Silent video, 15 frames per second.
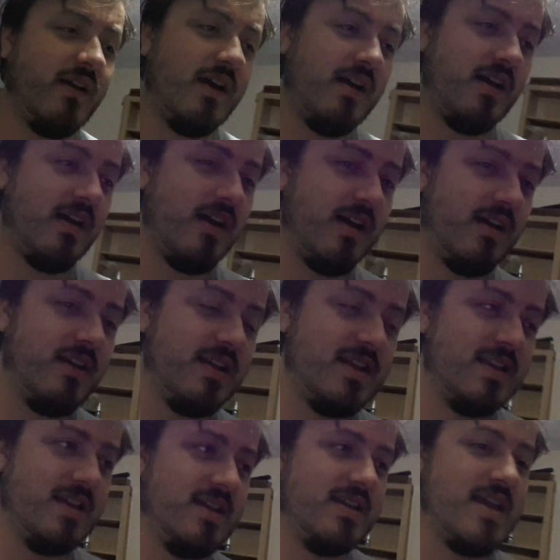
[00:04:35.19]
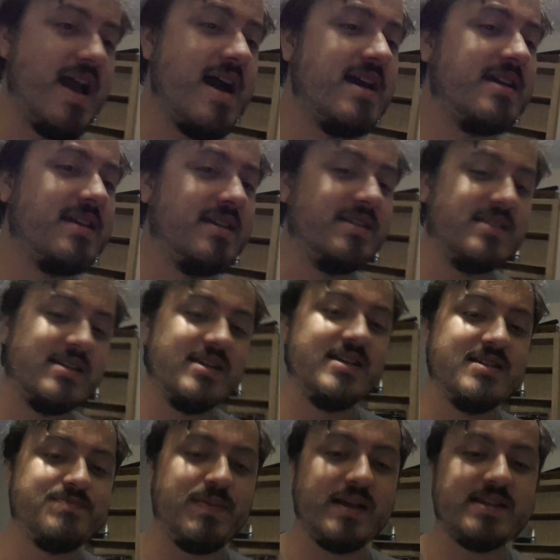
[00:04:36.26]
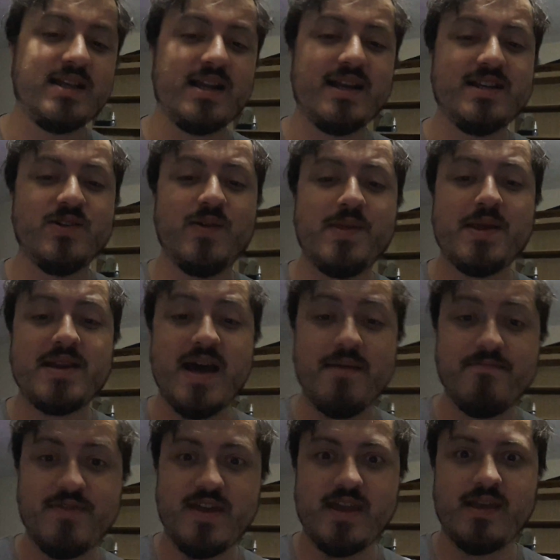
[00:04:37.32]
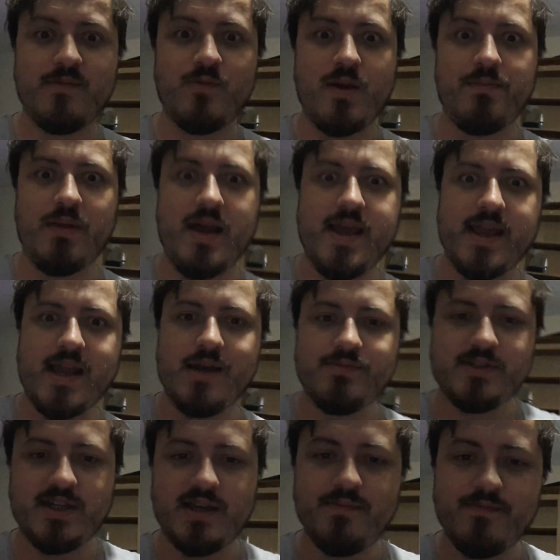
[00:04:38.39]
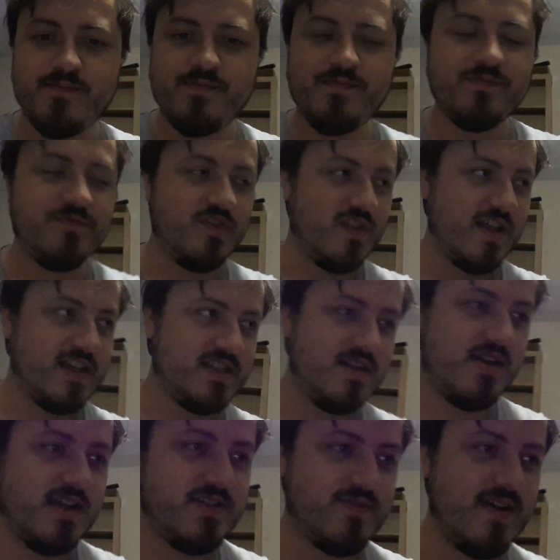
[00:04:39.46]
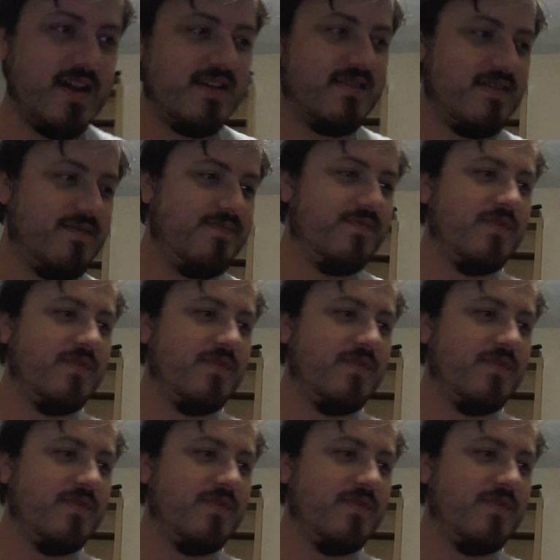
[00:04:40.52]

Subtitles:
yeah, he's basically doing the damn thing, and we're playing up to him. So that's nice, right?